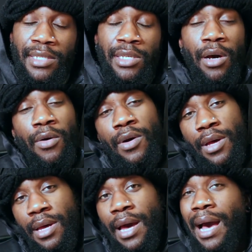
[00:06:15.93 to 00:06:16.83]
So
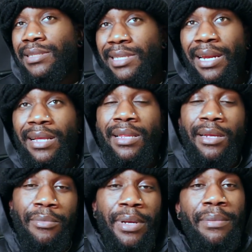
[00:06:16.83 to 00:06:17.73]
I said it a
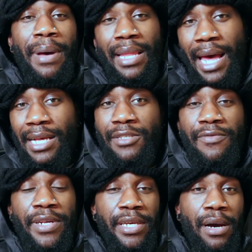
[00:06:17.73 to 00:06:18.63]
little bit in my last
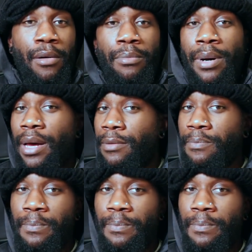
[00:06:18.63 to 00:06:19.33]
video, but